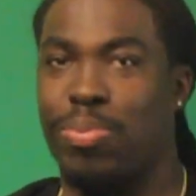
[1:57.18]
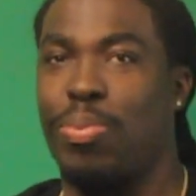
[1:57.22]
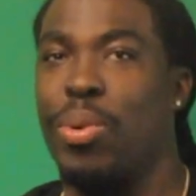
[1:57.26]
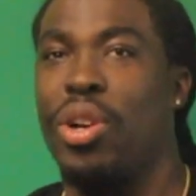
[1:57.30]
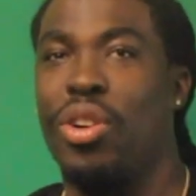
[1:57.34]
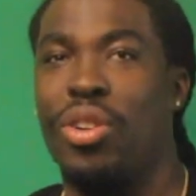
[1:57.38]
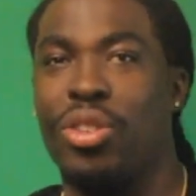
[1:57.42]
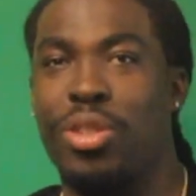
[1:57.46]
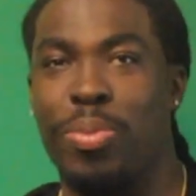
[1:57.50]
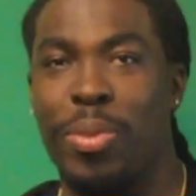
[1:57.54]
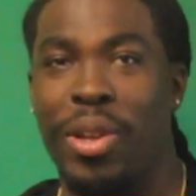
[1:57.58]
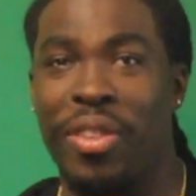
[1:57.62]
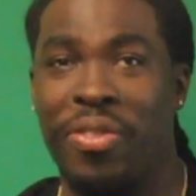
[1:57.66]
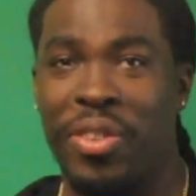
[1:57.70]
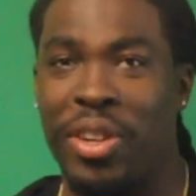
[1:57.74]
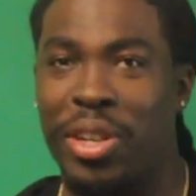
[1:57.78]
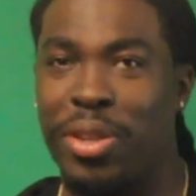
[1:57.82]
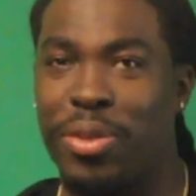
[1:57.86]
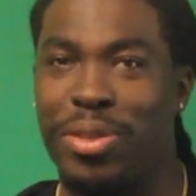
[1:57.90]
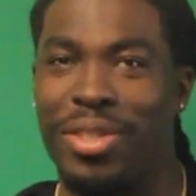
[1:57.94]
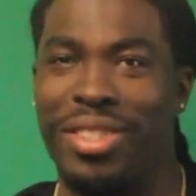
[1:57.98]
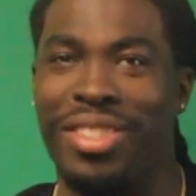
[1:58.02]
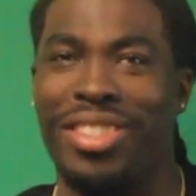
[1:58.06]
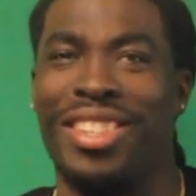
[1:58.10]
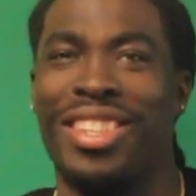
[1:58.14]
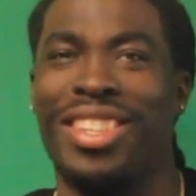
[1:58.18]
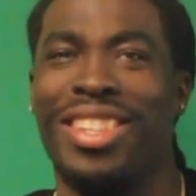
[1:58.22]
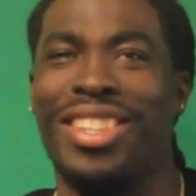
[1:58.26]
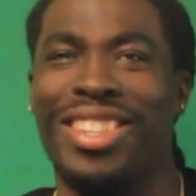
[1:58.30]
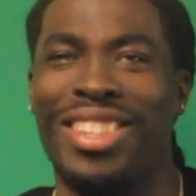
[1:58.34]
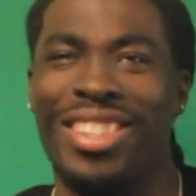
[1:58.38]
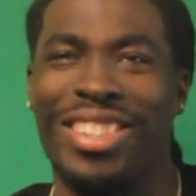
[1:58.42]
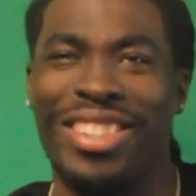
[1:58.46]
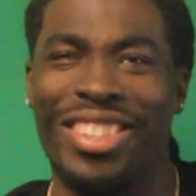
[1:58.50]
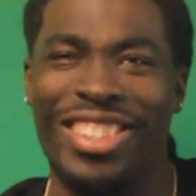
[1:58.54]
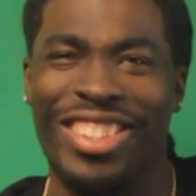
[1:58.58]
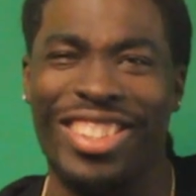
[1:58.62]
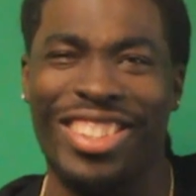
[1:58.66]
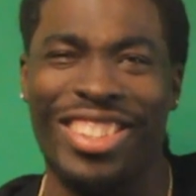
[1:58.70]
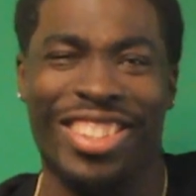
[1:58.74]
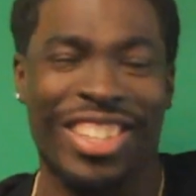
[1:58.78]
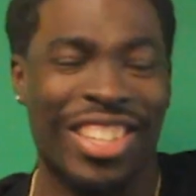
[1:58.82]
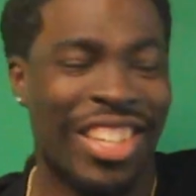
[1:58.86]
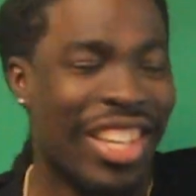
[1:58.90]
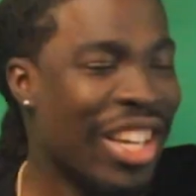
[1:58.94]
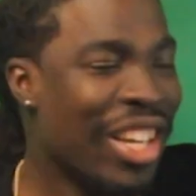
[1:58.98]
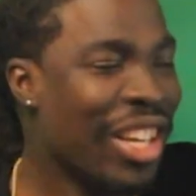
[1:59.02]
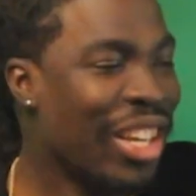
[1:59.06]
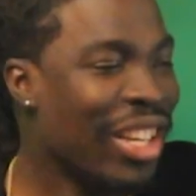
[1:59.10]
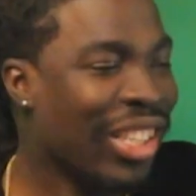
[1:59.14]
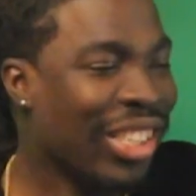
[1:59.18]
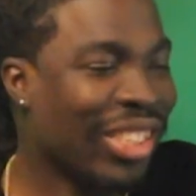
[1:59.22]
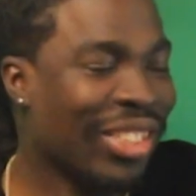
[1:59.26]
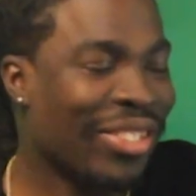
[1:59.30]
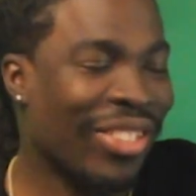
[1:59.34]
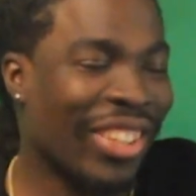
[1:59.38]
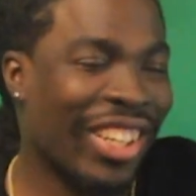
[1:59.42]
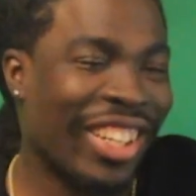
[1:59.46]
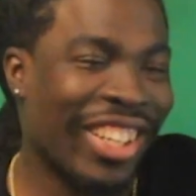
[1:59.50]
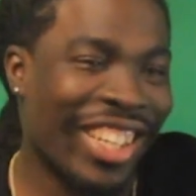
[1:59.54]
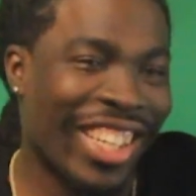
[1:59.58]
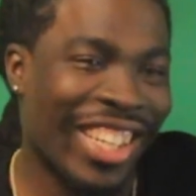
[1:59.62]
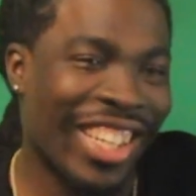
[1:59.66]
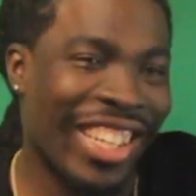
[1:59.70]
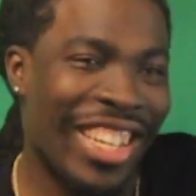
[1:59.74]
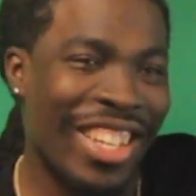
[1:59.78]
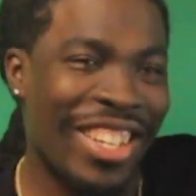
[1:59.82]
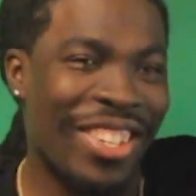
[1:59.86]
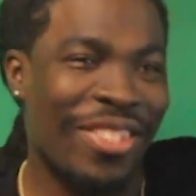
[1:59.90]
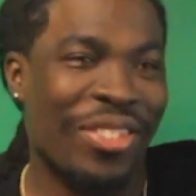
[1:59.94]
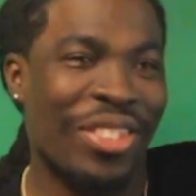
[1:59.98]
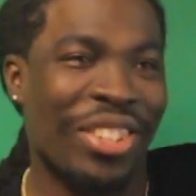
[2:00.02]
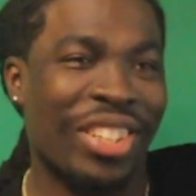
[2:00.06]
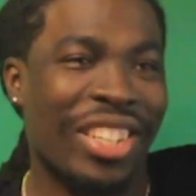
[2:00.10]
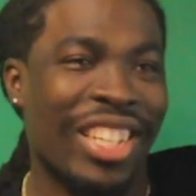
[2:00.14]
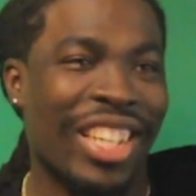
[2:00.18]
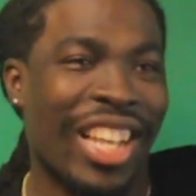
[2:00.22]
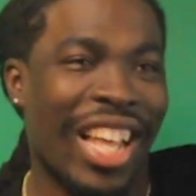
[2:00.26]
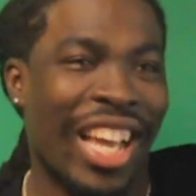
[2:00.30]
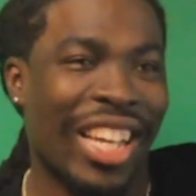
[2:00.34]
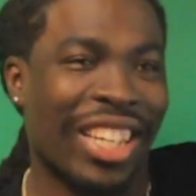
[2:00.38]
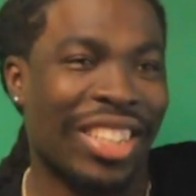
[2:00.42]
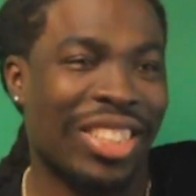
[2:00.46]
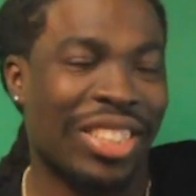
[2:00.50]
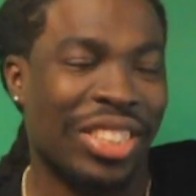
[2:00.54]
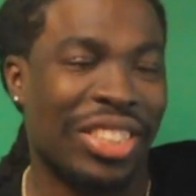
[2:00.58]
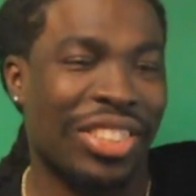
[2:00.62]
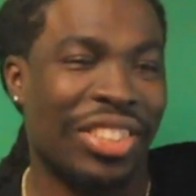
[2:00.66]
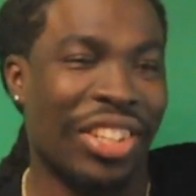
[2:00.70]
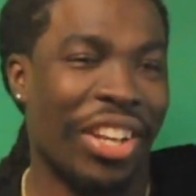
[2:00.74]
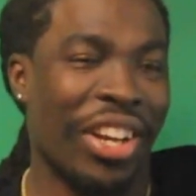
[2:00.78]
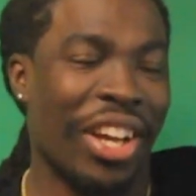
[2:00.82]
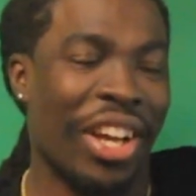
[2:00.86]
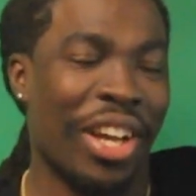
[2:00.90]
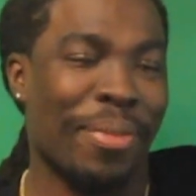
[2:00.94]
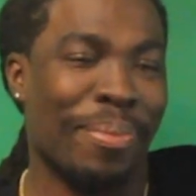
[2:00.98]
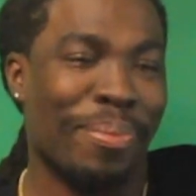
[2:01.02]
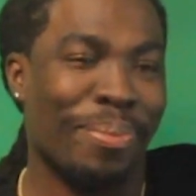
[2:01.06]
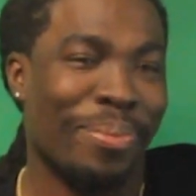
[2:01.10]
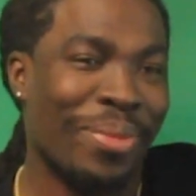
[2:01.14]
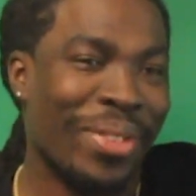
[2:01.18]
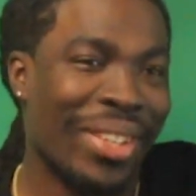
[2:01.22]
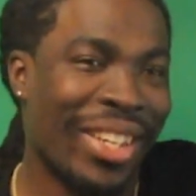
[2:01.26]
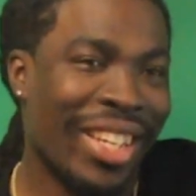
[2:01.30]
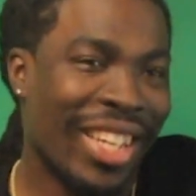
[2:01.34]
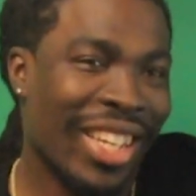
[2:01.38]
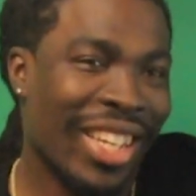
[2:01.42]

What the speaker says: bro. This motherfucker was fucking, he really like stood up.